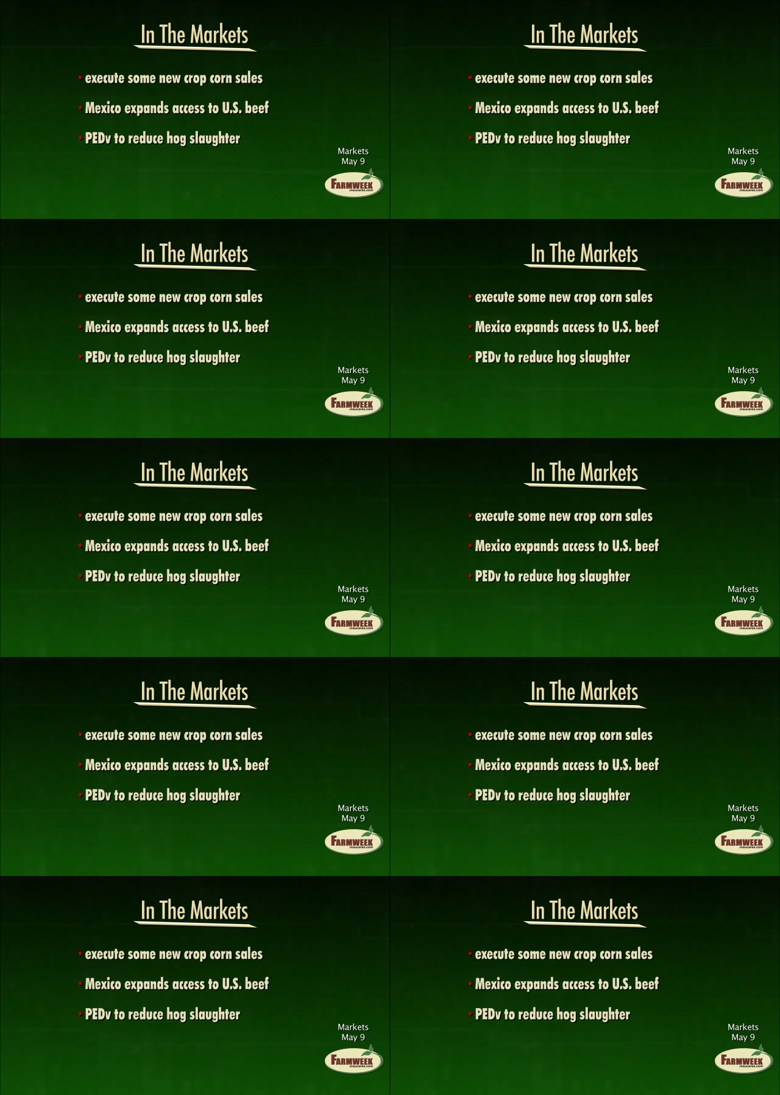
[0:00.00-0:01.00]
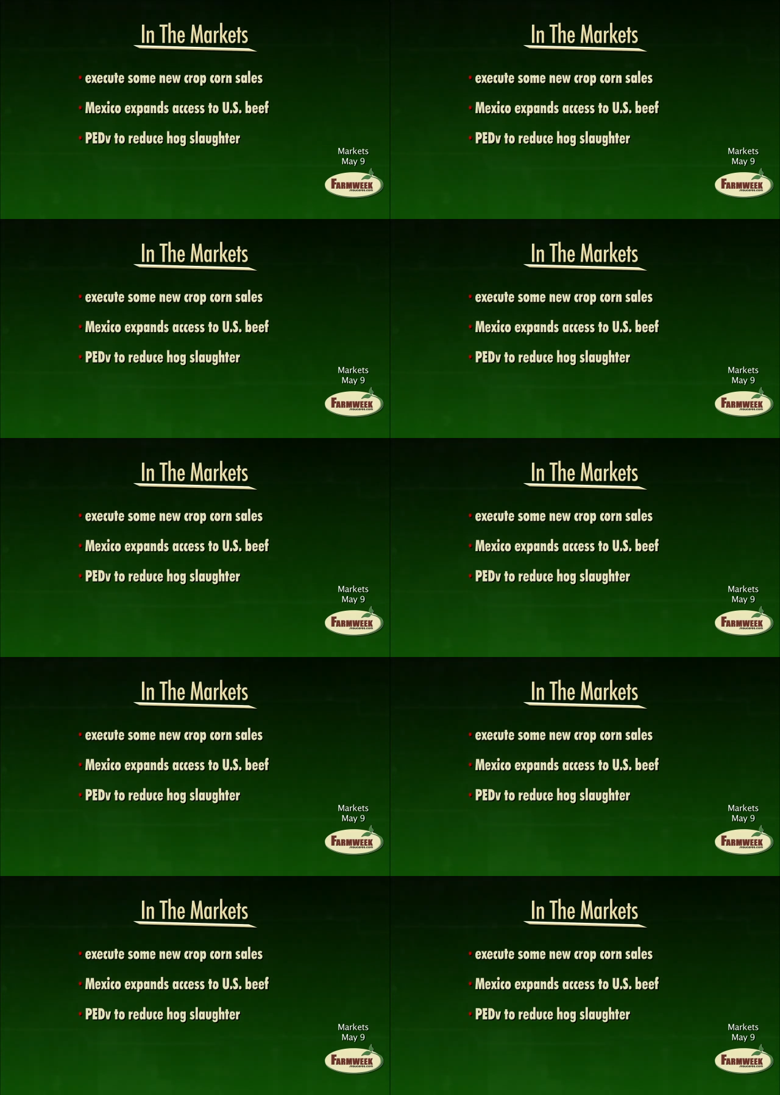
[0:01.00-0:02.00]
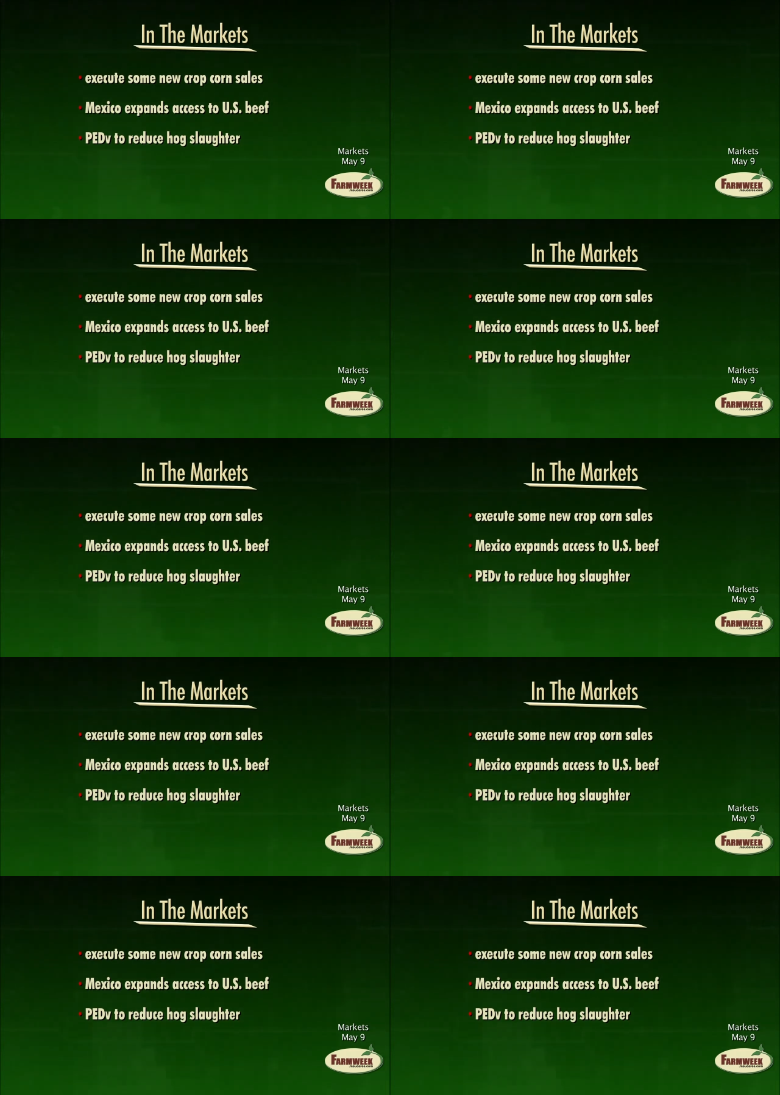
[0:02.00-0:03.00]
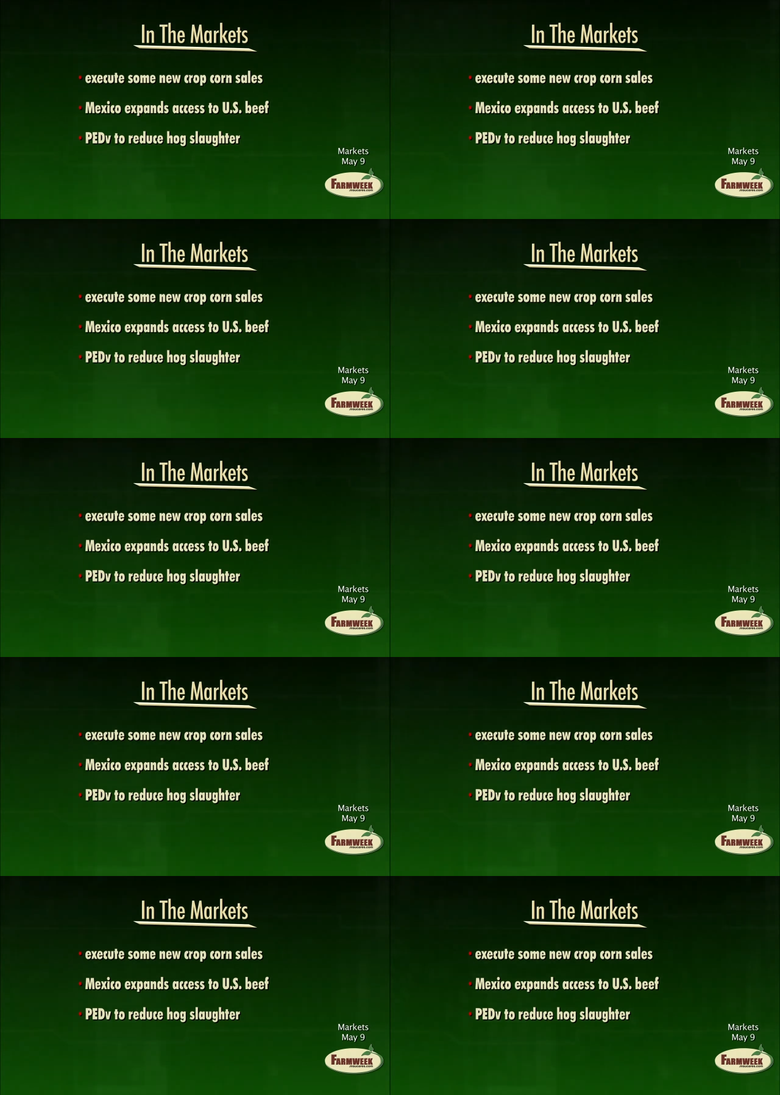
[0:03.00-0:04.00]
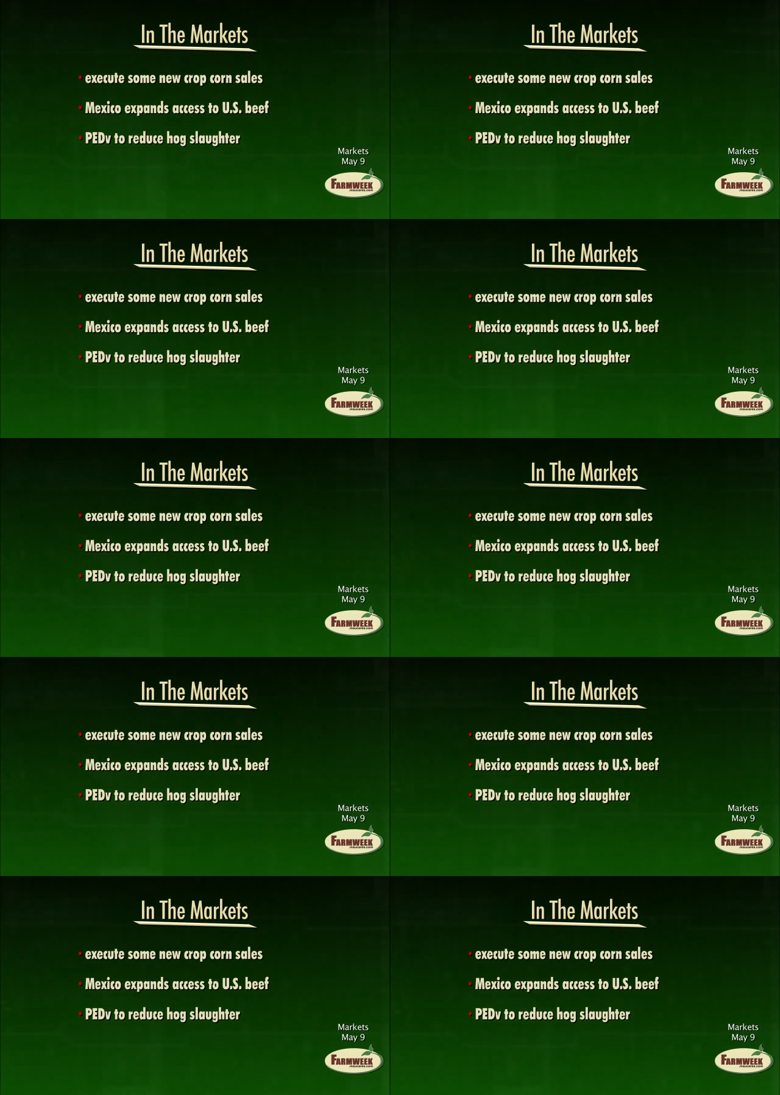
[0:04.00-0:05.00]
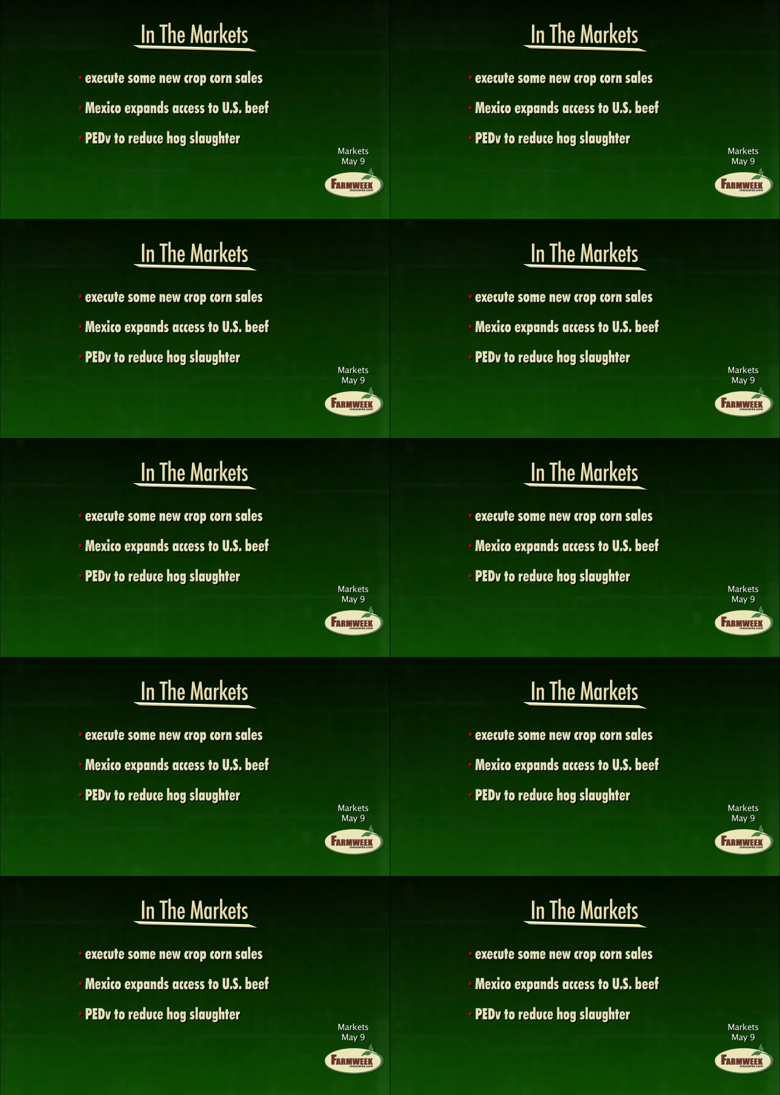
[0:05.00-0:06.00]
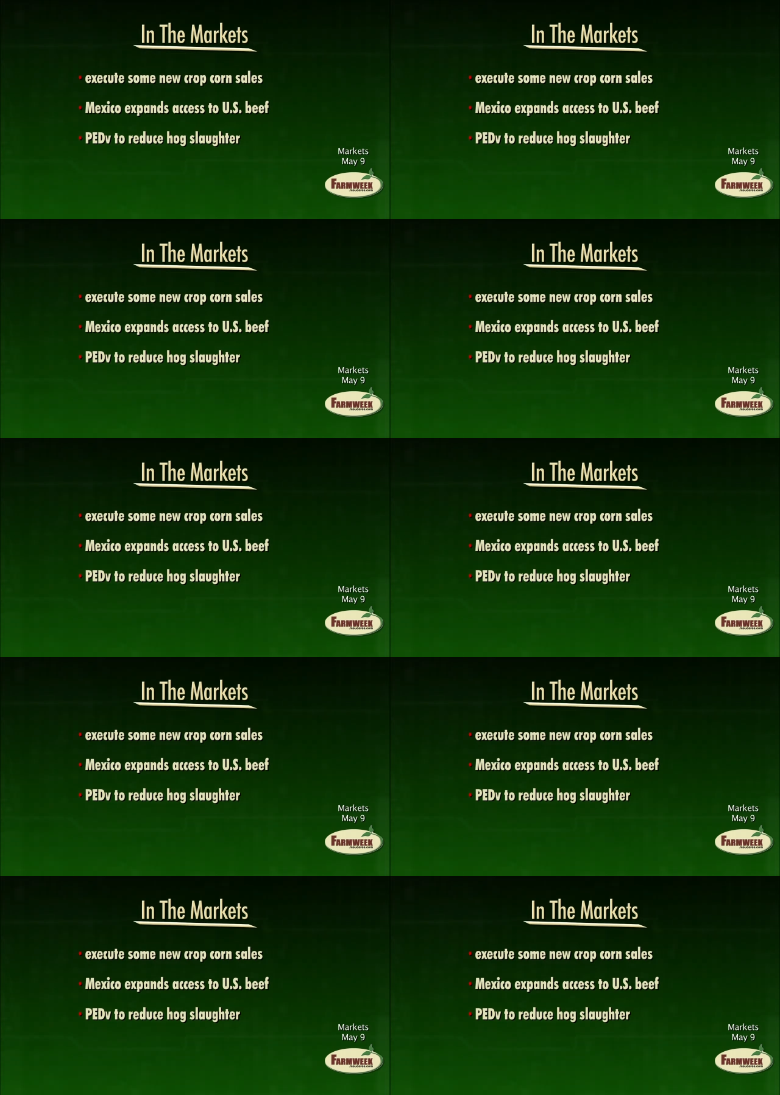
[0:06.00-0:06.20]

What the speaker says: (no speaker visible)